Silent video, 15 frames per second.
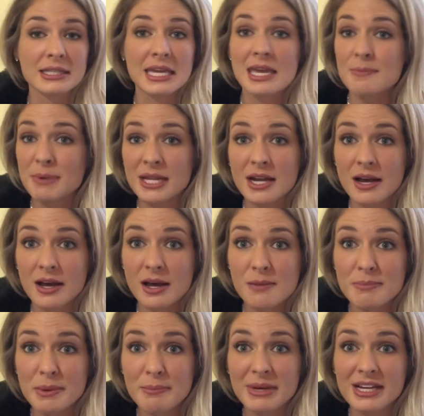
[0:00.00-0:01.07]
keep it
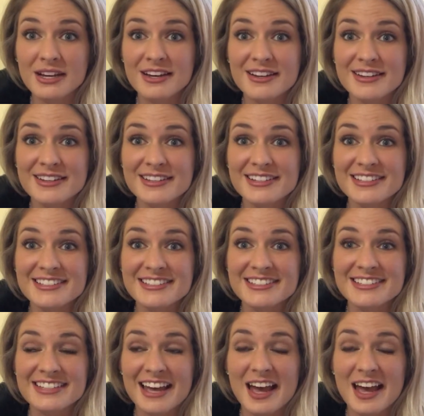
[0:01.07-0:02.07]
up because,